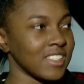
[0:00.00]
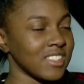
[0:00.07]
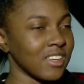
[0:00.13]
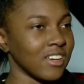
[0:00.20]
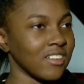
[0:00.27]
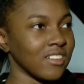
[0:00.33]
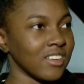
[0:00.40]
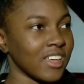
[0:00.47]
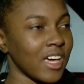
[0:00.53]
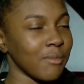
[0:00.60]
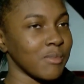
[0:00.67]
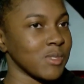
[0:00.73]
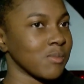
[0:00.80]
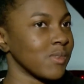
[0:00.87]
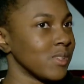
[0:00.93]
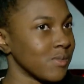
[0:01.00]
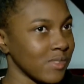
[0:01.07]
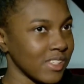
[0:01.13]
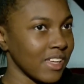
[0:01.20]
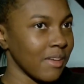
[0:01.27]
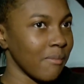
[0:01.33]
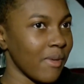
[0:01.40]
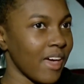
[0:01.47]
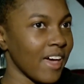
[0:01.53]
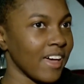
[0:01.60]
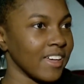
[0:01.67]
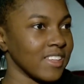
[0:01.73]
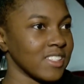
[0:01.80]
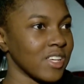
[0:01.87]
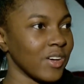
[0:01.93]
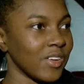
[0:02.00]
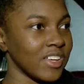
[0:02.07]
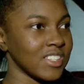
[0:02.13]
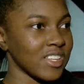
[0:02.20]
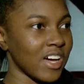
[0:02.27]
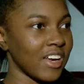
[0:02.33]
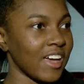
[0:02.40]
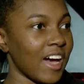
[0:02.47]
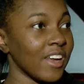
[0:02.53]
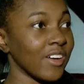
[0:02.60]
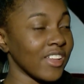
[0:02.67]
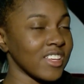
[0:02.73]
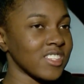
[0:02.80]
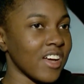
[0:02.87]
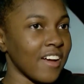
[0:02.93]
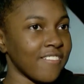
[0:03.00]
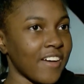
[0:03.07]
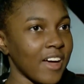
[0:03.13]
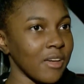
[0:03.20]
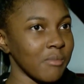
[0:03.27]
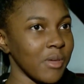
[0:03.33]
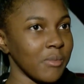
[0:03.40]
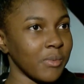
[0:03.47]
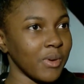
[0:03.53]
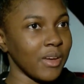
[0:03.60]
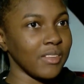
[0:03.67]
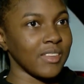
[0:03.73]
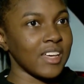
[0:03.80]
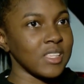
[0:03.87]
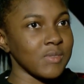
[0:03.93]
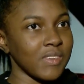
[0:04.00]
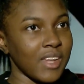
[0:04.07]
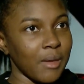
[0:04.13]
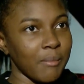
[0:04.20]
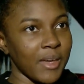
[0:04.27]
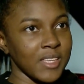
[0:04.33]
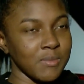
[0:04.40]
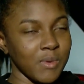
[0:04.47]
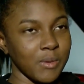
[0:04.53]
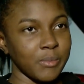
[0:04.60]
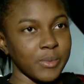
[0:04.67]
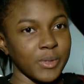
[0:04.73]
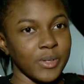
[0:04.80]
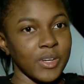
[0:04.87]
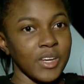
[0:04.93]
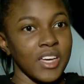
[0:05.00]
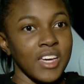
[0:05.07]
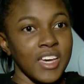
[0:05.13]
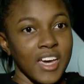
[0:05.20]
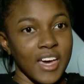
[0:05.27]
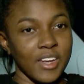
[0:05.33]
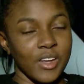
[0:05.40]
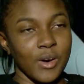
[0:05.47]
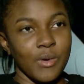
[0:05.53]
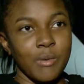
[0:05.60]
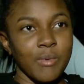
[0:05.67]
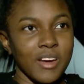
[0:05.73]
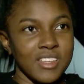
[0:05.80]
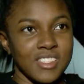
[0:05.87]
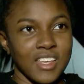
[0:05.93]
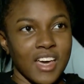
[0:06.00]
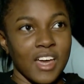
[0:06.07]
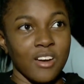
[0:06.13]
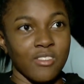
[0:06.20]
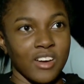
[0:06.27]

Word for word: guess the campus police was getting there, so they started, I know they started fighting people, and that's when they maced people. And I know one person got